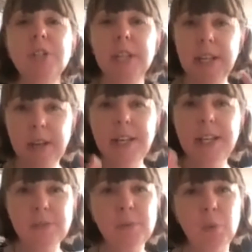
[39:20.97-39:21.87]
She
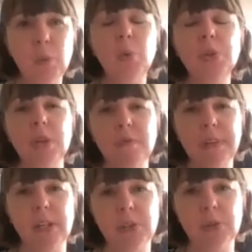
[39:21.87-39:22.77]
likes reward and
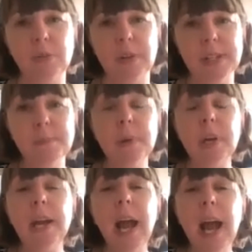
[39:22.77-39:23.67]
reassurance, but
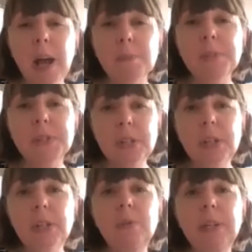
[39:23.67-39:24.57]
I
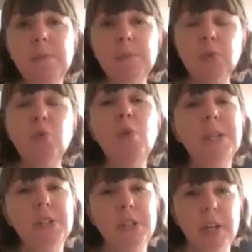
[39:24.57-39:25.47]
absolutely
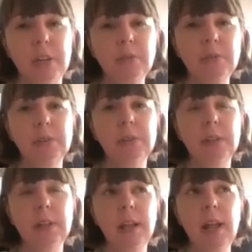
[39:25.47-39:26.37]
promise you
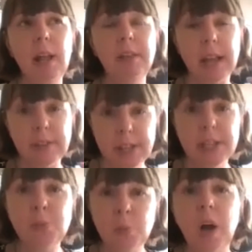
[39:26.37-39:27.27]
that
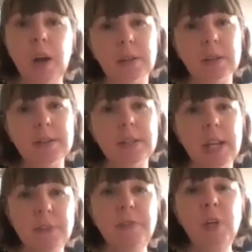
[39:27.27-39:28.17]
this works
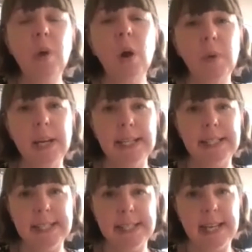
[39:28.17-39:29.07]
if you are willing
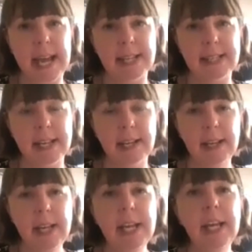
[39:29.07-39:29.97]
to stick at it.
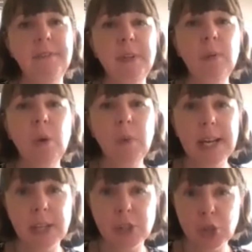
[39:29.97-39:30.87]
If you are
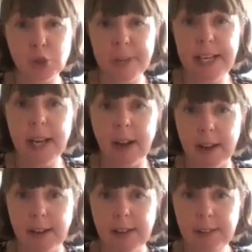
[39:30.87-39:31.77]
willing to treat
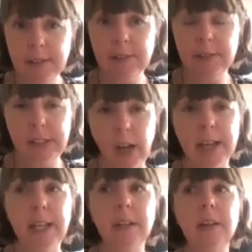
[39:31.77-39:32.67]
her
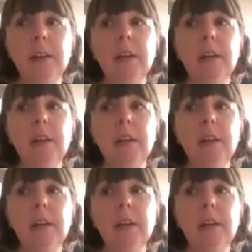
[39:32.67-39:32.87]
like